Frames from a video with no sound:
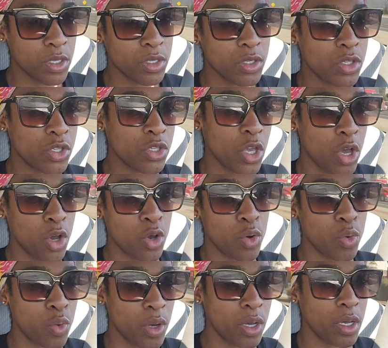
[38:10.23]

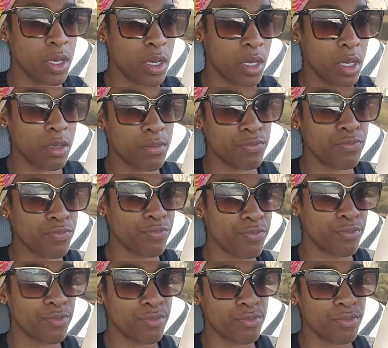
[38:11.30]
So
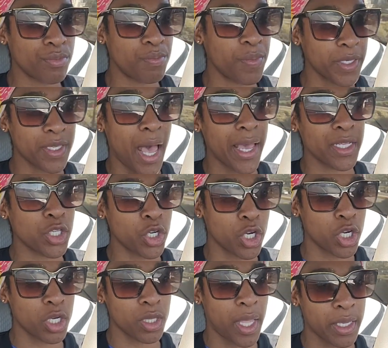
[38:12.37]
besides
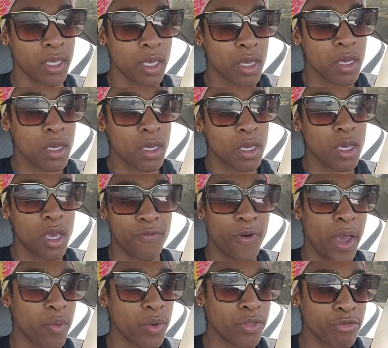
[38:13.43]
her, like, if
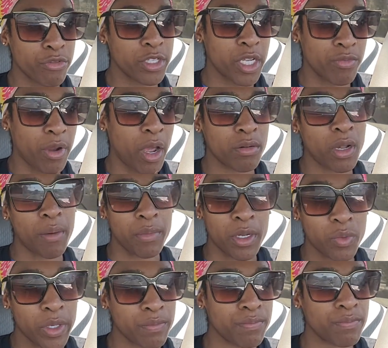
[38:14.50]
I win the routine round, I'm going
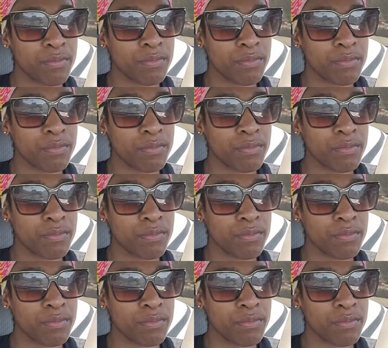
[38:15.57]
to win.